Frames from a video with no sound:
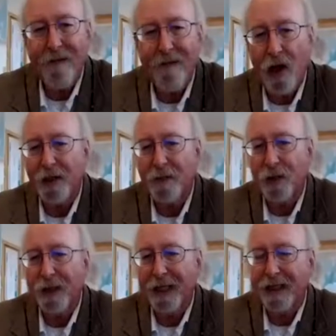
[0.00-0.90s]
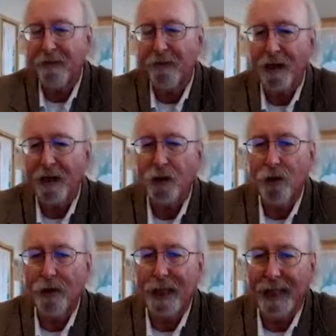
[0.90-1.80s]
large predictive
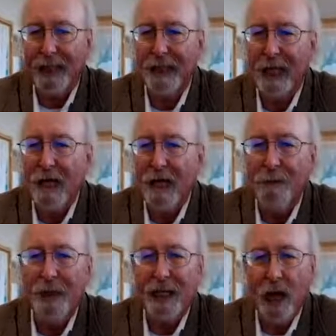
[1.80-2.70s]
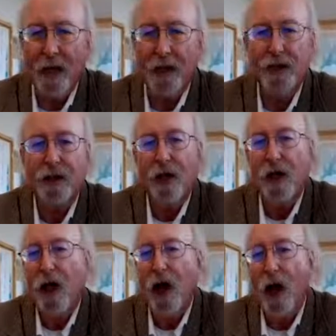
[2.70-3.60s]
uncertainties because
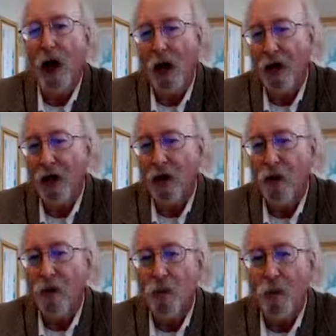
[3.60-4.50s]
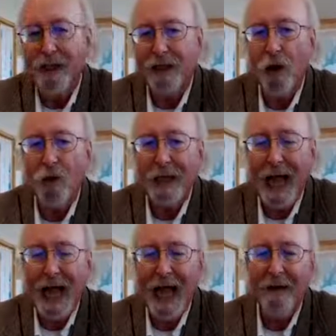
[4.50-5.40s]
we don't
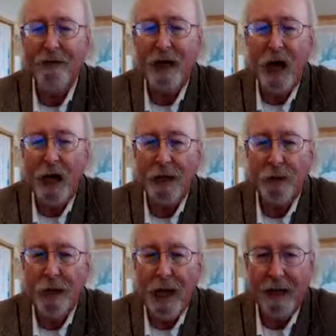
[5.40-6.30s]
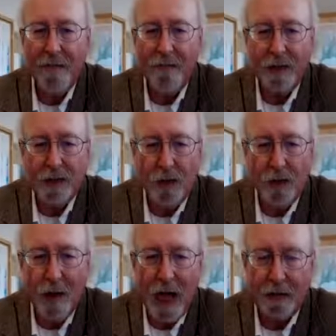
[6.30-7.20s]
have an underlying physical
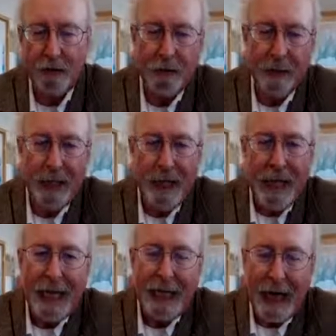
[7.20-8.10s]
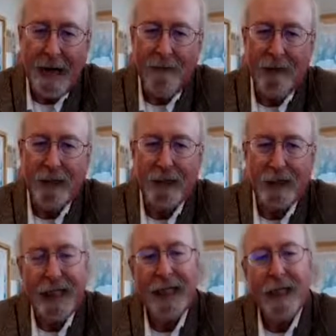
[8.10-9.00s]
model. And
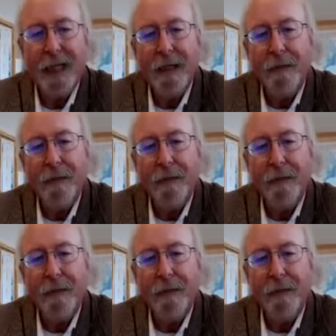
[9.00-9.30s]
obviously,